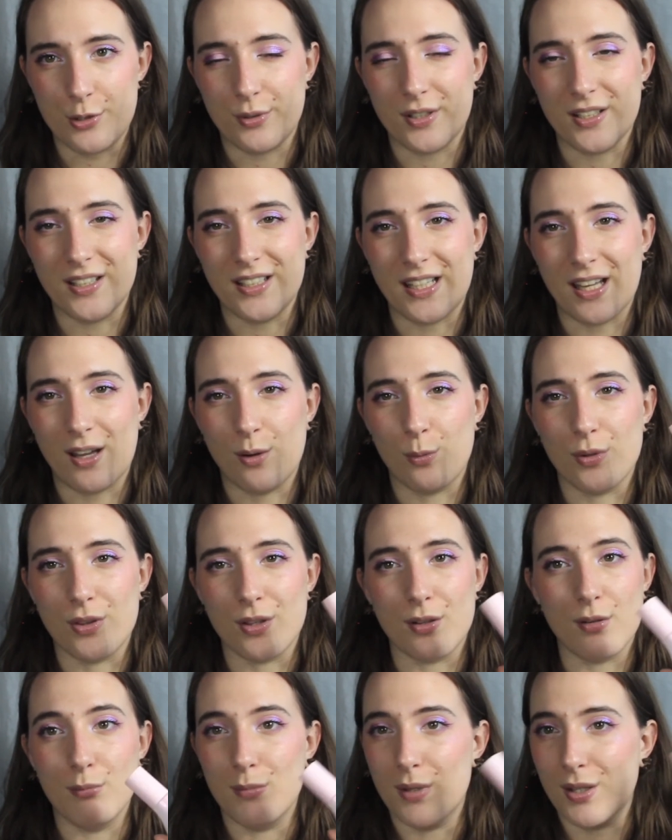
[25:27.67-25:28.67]
you can get with
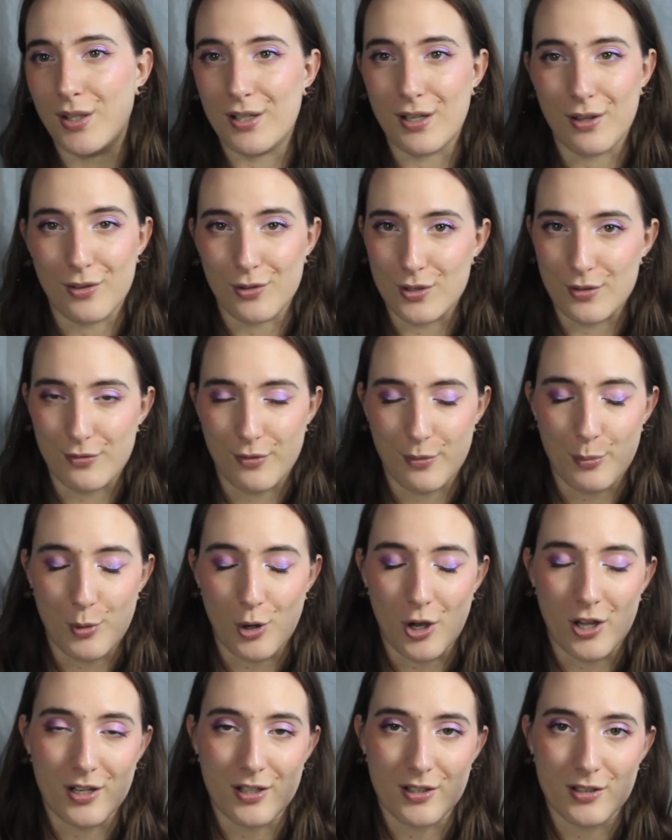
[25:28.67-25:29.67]
a million other different
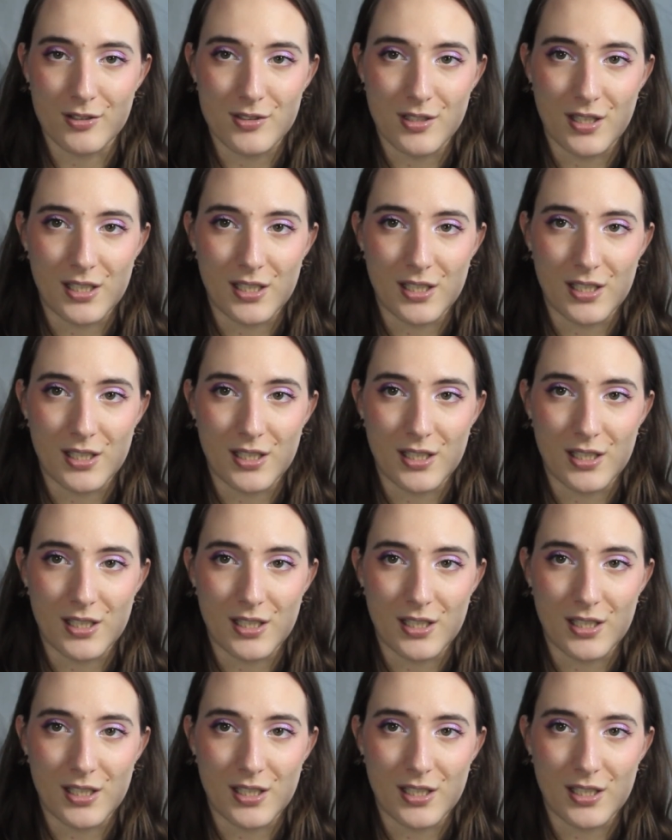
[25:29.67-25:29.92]
products.